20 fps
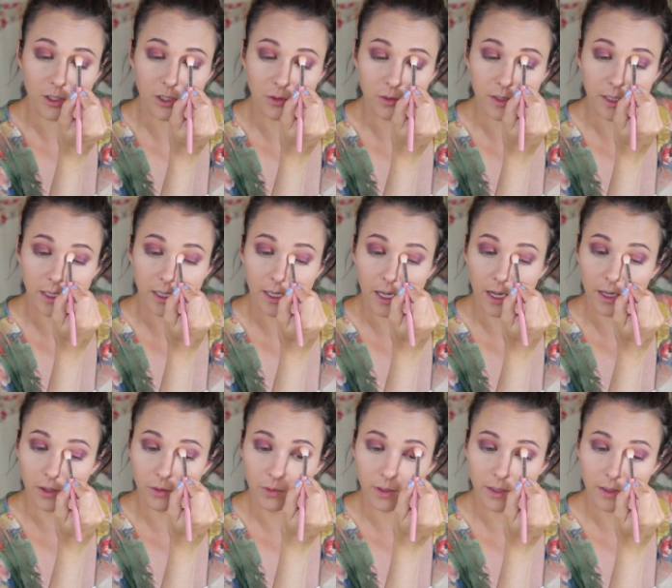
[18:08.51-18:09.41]
And she was like,
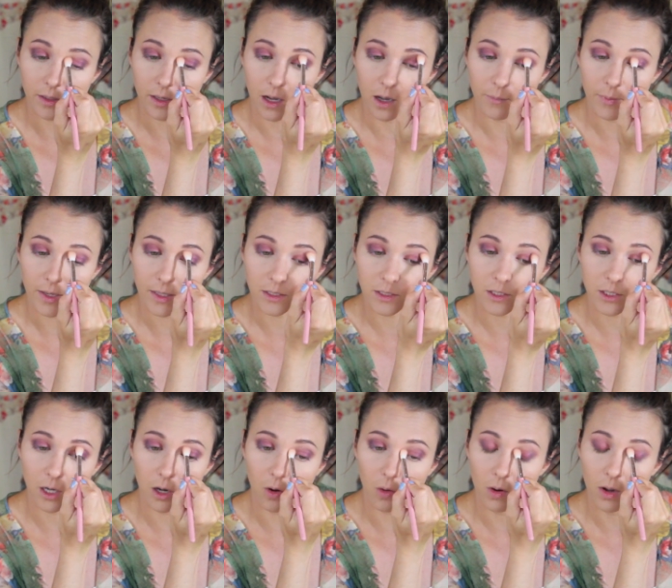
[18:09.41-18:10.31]
yeah, you need to come in.
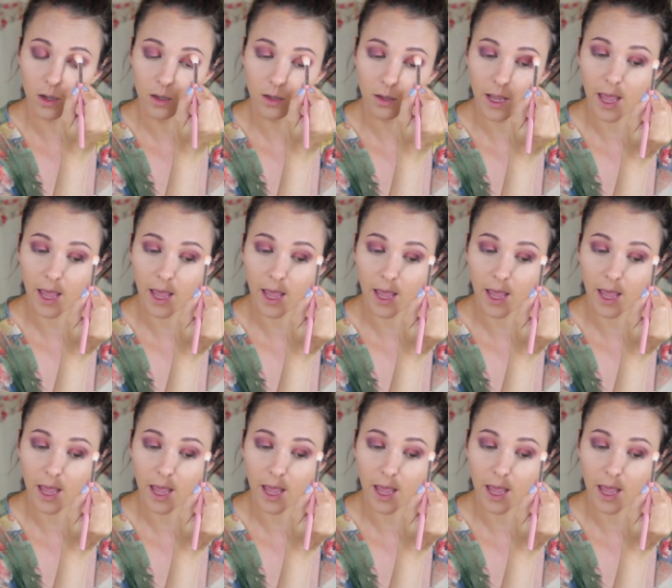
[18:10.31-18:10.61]
So